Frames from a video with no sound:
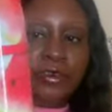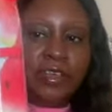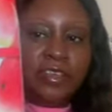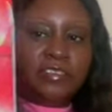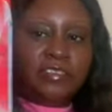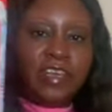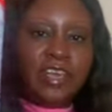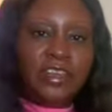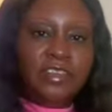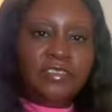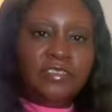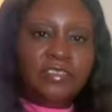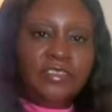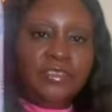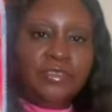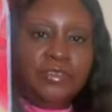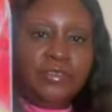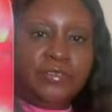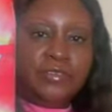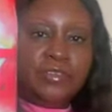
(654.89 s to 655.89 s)
excited to
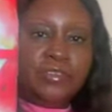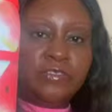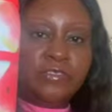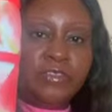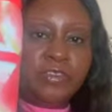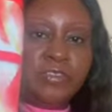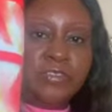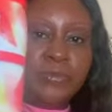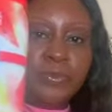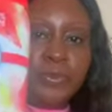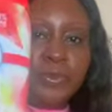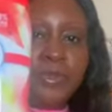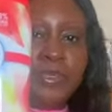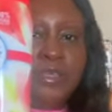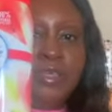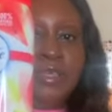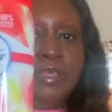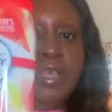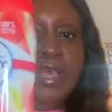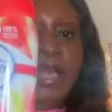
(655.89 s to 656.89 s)
use this for the
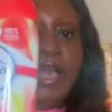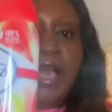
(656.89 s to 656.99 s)
spring.